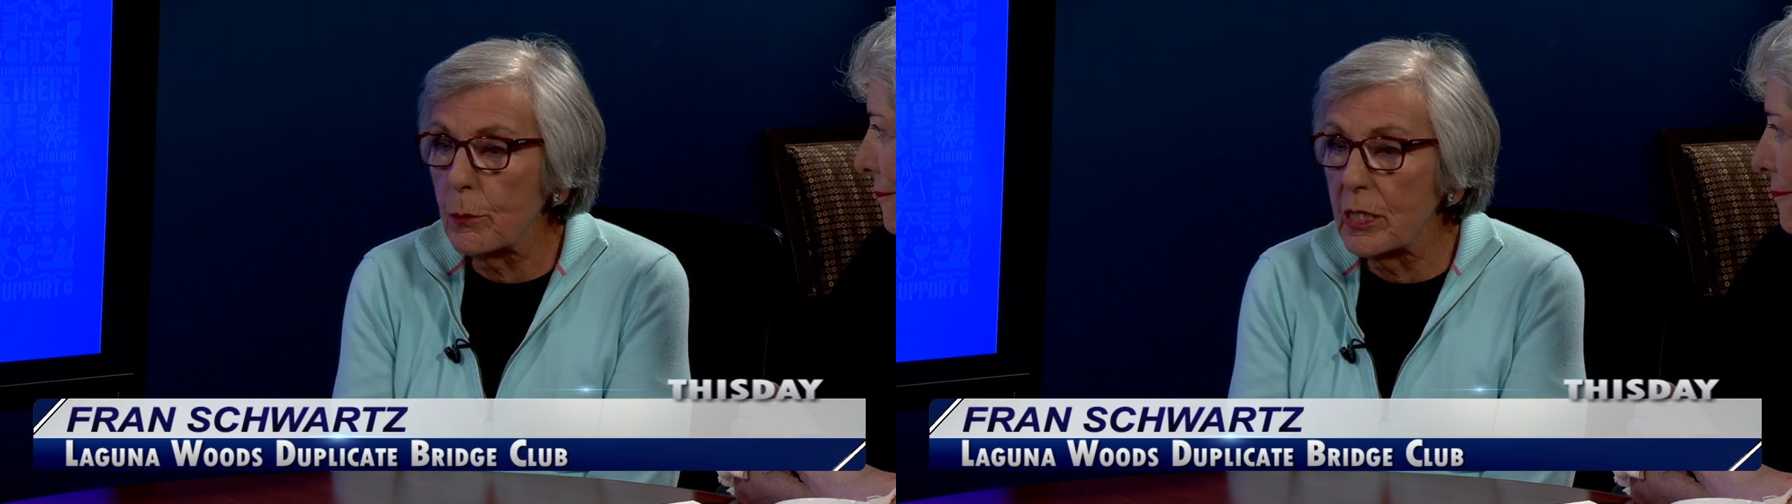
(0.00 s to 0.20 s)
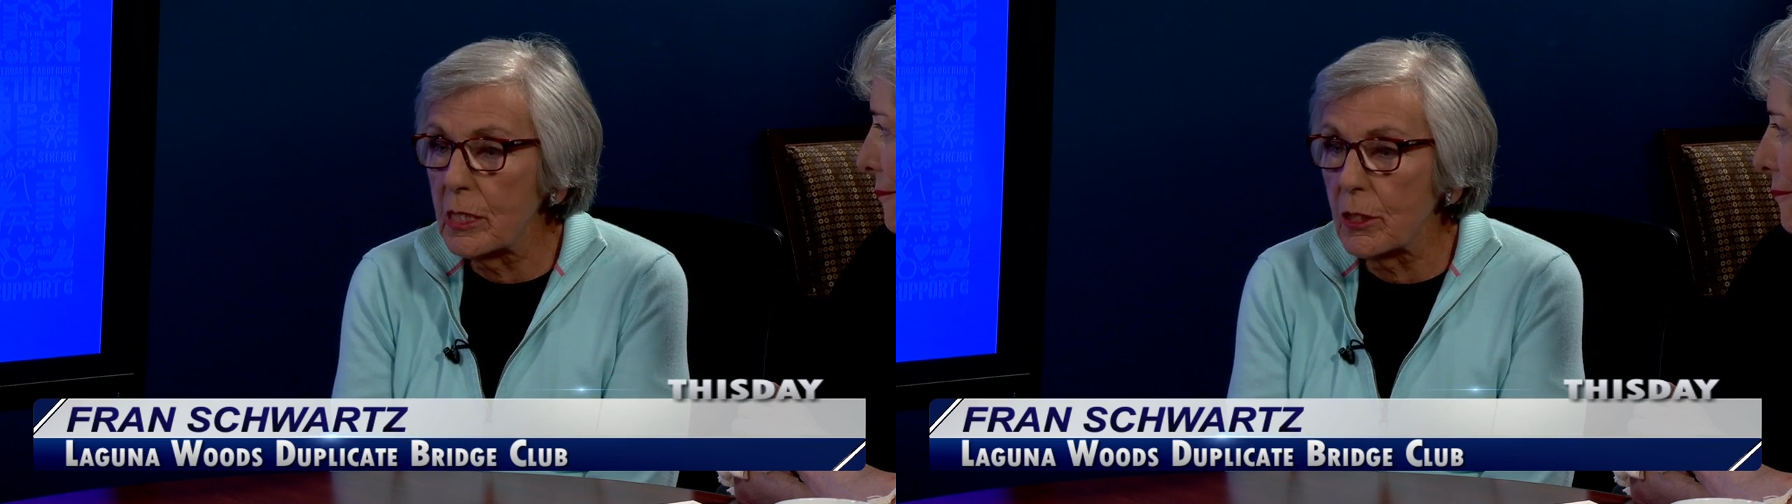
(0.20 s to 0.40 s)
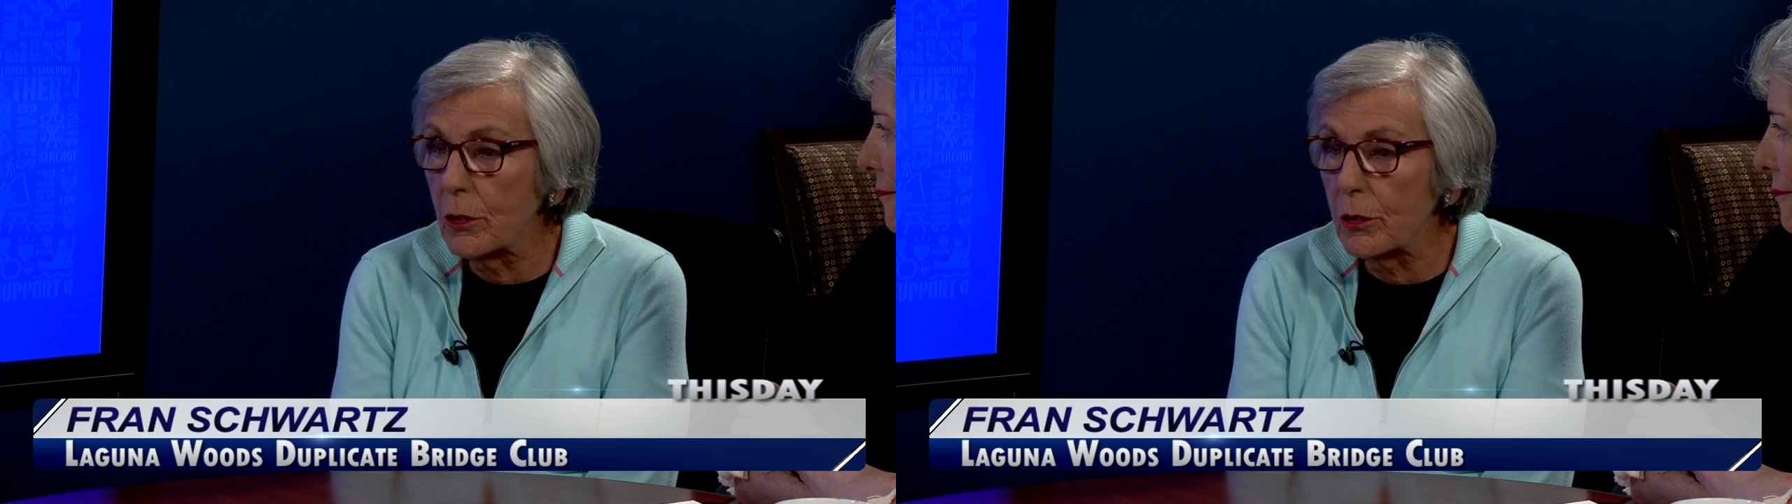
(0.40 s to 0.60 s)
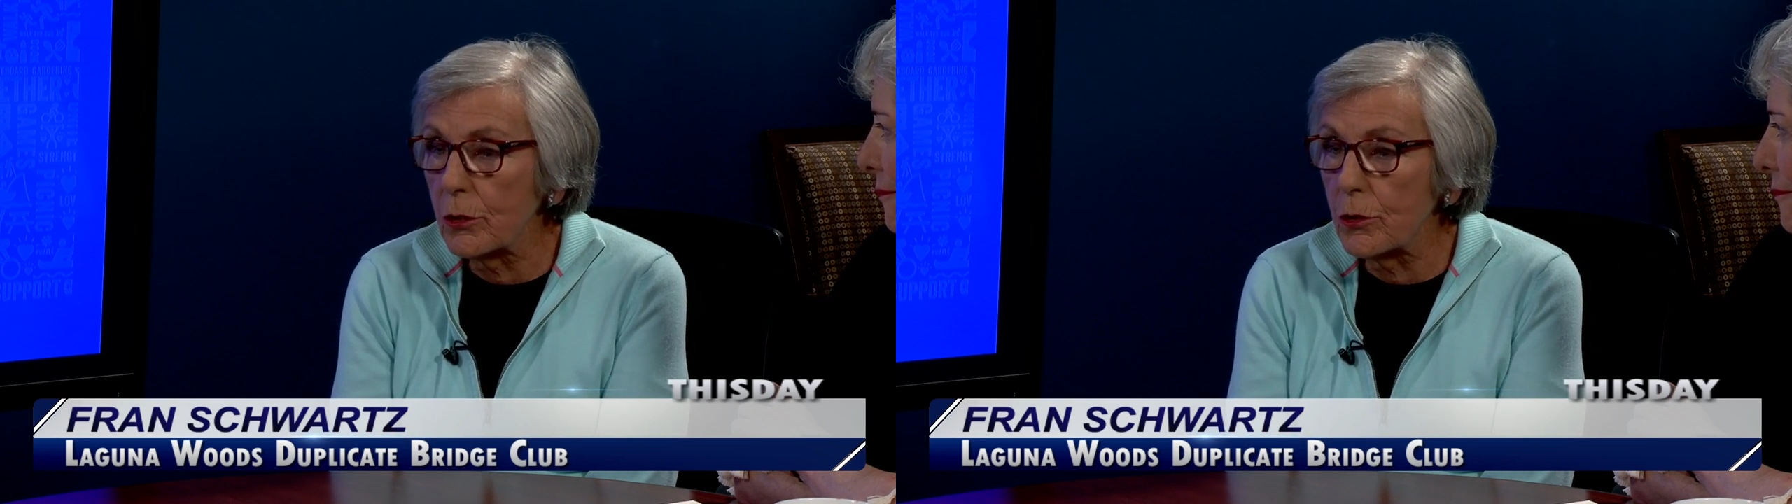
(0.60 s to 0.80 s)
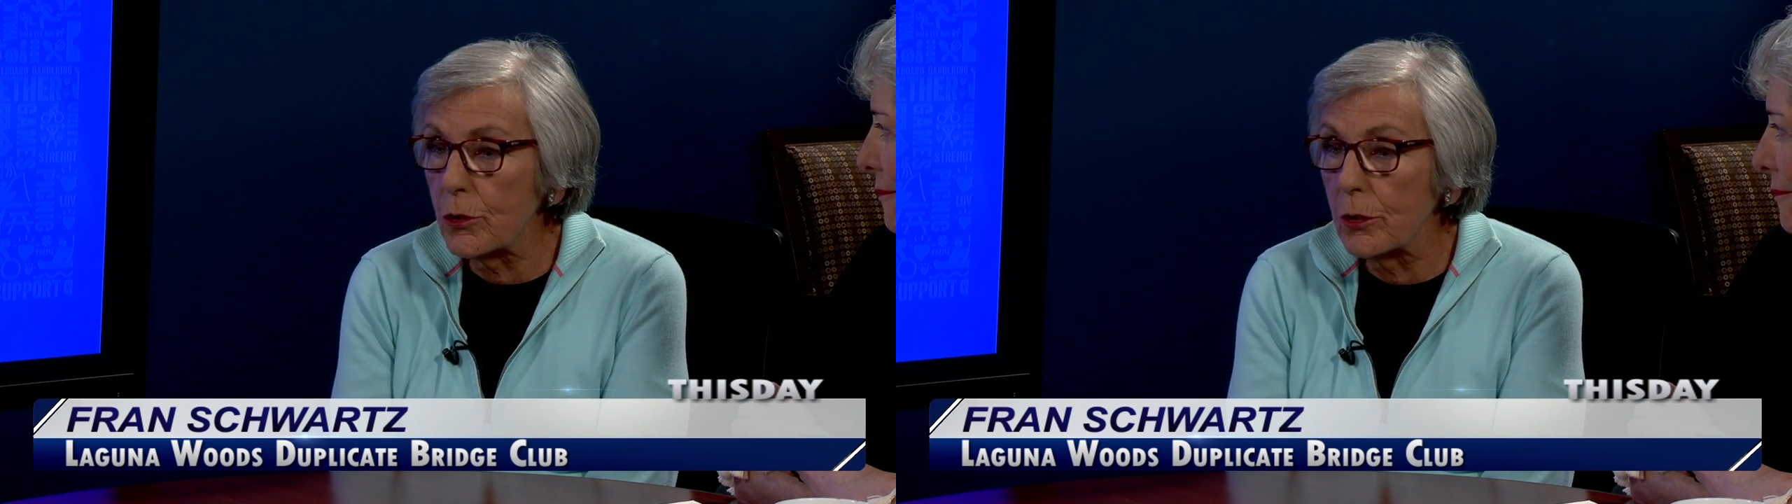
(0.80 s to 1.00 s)

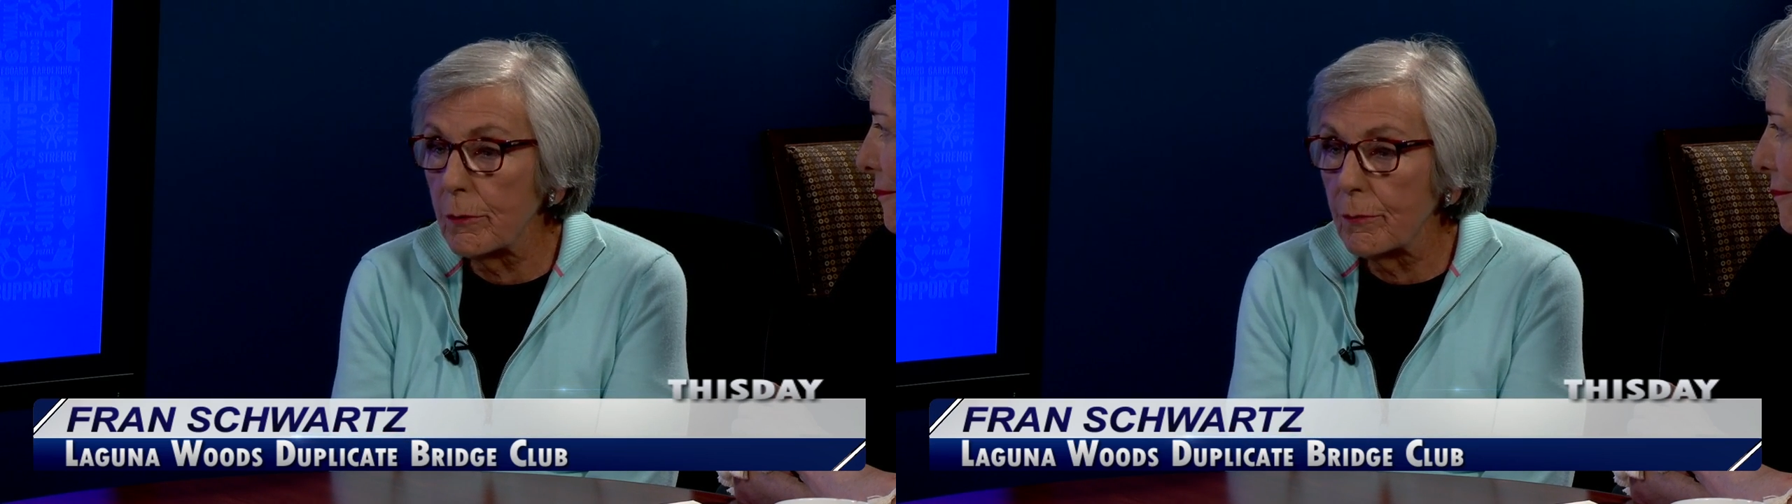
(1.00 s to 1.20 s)
research